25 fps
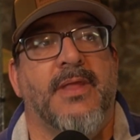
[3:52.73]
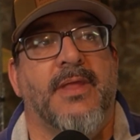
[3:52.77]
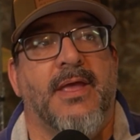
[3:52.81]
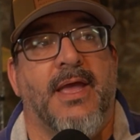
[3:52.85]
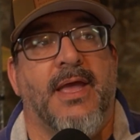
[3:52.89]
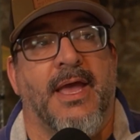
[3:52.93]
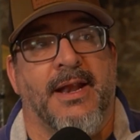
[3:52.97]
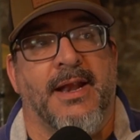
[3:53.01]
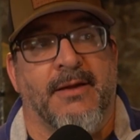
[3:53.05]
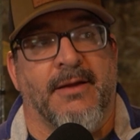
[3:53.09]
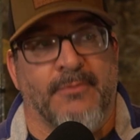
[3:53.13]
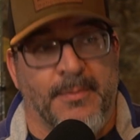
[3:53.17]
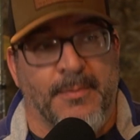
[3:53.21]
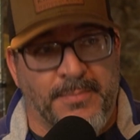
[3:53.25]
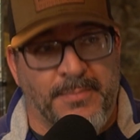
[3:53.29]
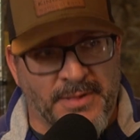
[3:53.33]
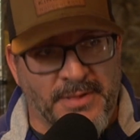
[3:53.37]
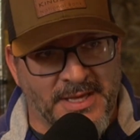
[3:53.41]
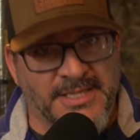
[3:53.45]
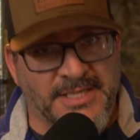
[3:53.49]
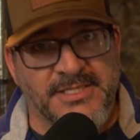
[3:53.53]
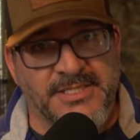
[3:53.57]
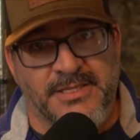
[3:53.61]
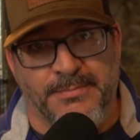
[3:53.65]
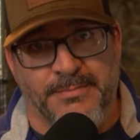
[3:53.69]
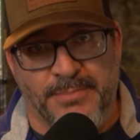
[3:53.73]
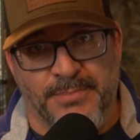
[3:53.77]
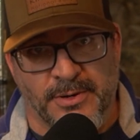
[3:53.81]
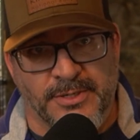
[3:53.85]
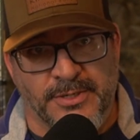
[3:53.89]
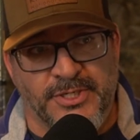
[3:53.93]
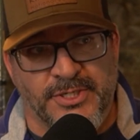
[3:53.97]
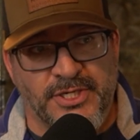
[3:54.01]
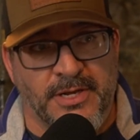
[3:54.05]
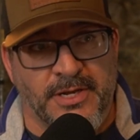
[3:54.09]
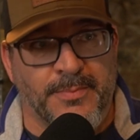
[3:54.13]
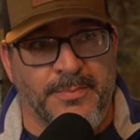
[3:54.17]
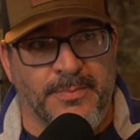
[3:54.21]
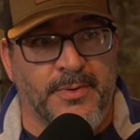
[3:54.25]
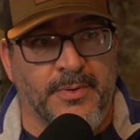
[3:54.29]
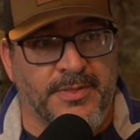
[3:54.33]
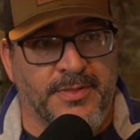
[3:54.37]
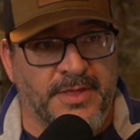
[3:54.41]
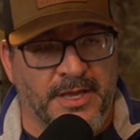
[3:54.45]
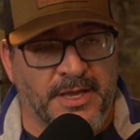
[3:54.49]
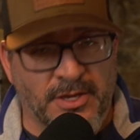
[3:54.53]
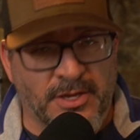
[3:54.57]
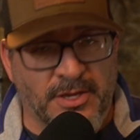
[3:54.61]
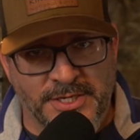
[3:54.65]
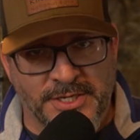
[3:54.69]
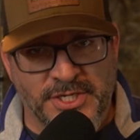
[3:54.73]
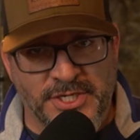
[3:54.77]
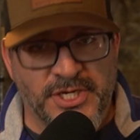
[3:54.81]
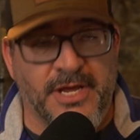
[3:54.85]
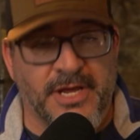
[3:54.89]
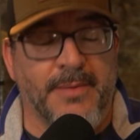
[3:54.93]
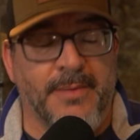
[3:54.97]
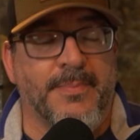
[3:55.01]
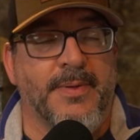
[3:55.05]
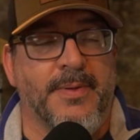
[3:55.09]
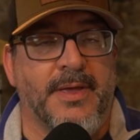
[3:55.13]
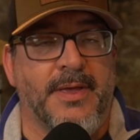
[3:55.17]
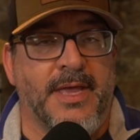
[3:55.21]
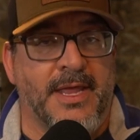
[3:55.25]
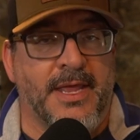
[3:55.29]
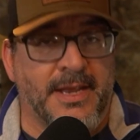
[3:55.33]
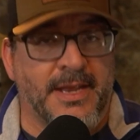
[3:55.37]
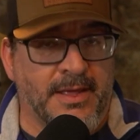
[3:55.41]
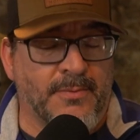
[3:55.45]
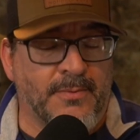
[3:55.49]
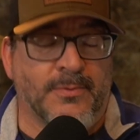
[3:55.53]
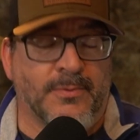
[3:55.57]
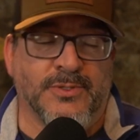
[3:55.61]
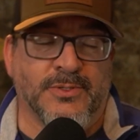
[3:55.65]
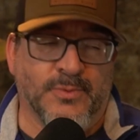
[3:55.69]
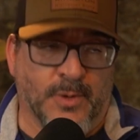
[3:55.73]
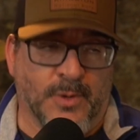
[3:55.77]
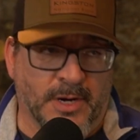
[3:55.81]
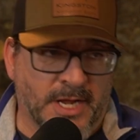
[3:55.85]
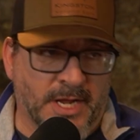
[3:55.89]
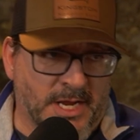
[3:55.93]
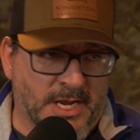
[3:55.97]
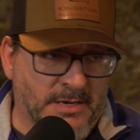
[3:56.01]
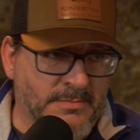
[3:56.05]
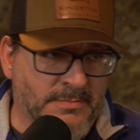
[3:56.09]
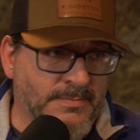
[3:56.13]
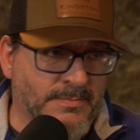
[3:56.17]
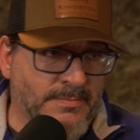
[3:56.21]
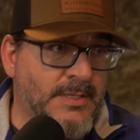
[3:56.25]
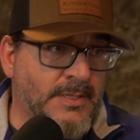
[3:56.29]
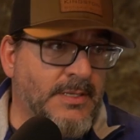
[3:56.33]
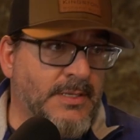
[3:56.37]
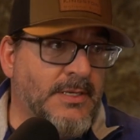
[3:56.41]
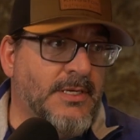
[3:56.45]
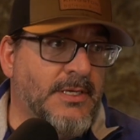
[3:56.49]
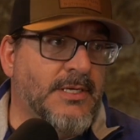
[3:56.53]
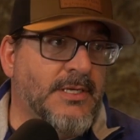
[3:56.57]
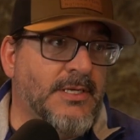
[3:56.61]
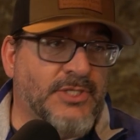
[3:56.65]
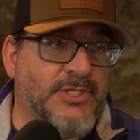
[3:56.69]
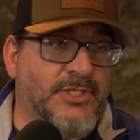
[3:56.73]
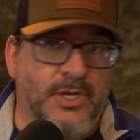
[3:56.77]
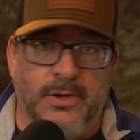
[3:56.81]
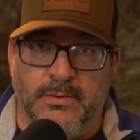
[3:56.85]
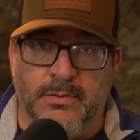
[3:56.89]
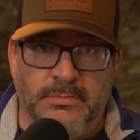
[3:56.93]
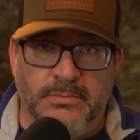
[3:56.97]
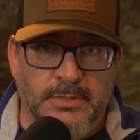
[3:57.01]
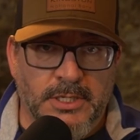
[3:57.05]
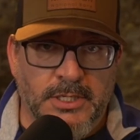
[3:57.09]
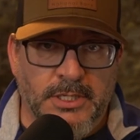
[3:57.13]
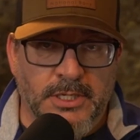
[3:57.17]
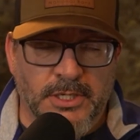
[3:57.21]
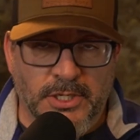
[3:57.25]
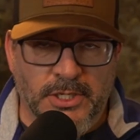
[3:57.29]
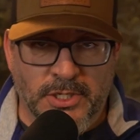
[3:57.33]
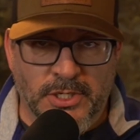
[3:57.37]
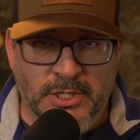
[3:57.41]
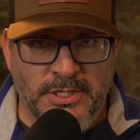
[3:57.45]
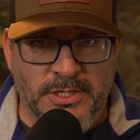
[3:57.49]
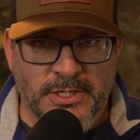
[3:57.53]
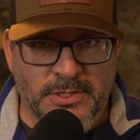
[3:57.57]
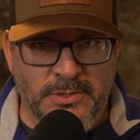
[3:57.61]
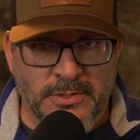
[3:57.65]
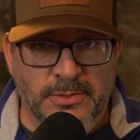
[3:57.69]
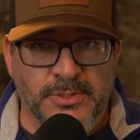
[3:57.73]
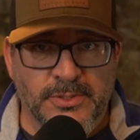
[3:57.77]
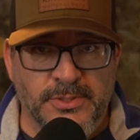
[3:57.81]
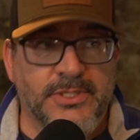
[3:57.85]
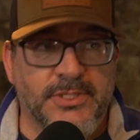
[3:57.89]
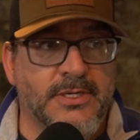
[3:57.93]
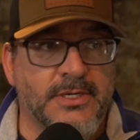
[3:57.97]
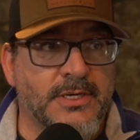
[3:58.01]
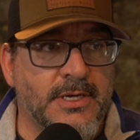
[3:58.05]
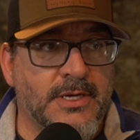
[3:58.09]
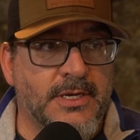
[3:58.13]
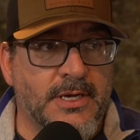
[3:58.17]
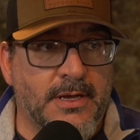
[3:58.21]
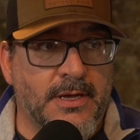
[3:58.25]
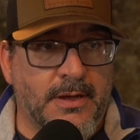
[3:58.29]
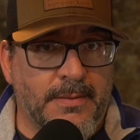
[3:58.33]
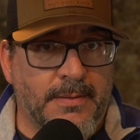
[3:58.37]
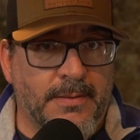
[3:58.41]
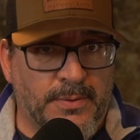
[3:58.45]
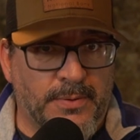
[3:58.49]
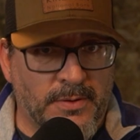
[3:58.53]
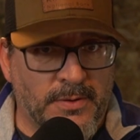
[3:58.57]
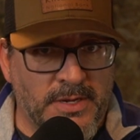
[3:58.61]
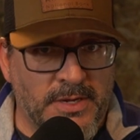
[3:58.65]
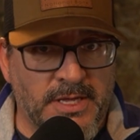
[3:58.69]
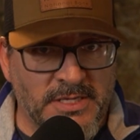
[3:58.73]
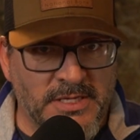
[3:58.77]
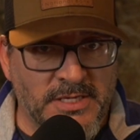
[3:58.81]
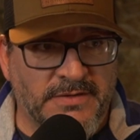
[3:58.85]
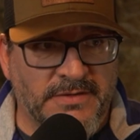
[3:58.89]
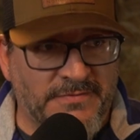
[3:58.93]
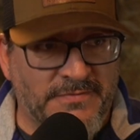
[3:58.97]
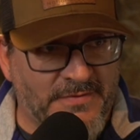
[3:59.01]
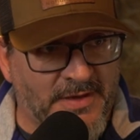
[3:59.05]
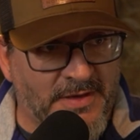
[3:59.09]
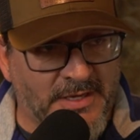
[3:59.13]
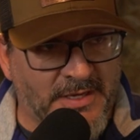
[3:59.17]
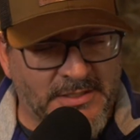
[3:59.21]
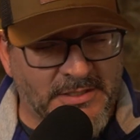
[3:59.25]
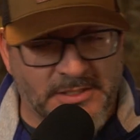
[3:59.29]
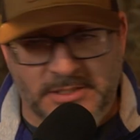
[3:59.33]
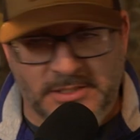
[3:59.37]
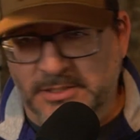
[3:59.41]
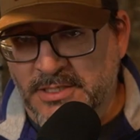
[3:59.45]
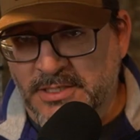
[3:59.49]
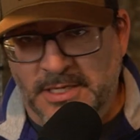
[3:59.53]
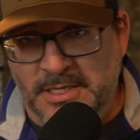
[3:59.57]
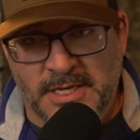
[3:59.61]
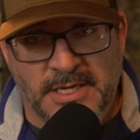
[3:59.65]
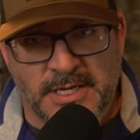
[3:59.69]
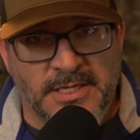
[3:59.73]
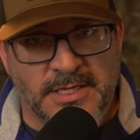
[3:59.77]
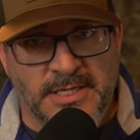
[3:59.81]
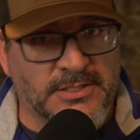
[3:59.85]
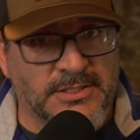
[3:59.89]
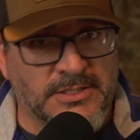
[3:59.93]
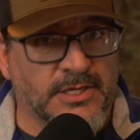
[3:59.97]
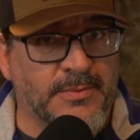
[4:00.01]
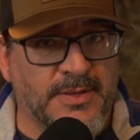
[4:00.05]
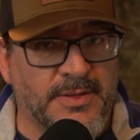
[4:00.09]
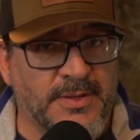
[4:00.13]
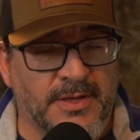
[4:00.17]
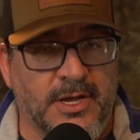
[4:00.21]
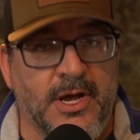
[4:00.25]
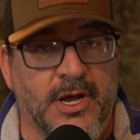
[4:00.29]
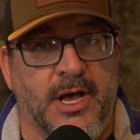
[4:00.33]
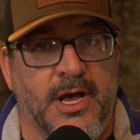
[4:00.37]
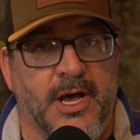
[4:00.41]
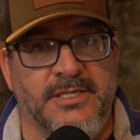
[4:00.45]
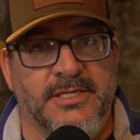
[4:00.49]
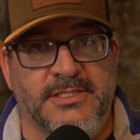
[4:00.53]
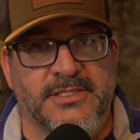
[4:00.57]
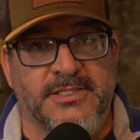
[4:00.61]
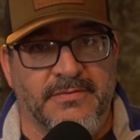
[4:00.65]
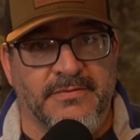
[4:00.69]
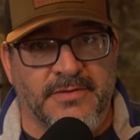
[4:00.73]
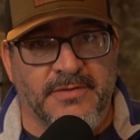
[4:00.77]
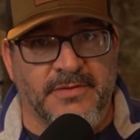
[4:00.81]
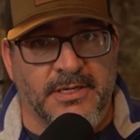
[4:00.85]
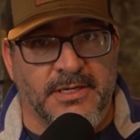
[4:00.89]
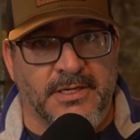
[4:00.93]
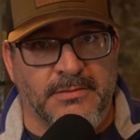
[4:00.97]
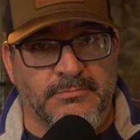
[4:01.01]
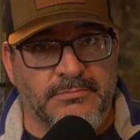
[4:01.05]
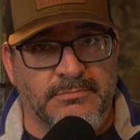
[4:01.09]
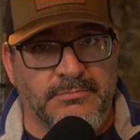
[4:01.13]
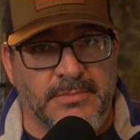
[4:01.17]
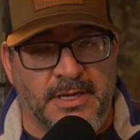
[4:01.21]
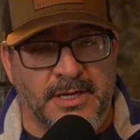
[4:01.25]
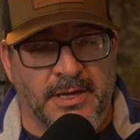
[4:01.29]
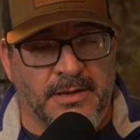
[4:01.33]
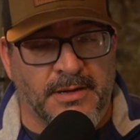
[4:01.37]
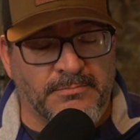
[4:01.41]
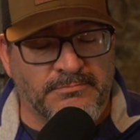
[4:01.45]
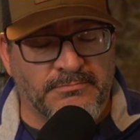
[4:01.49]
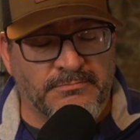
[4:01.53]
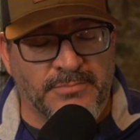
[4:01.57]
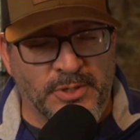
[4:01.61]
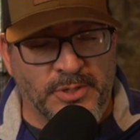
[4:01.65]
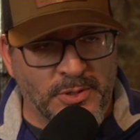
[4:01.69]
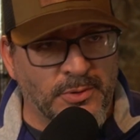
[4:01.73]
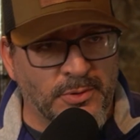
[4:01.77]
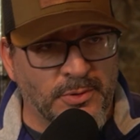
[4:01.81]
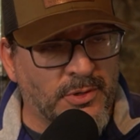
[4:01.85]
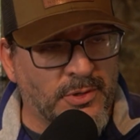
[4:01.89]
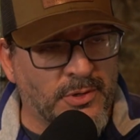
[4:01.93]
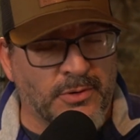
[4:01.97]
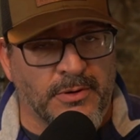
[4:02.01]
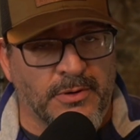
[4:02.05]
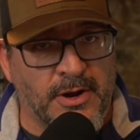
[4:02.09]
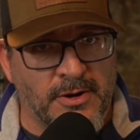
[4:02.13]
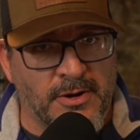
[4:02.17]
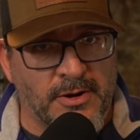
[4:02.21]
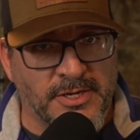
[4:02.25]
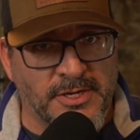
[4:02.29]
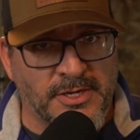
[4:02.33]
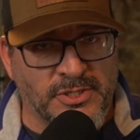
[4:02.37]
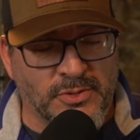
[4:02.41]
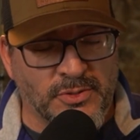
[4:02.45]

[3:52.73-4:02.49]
And I replaced the burnt chip with a good chip, and it was working. So good news, pretty easy fix. It's going to be the cost of a new Carrera Digital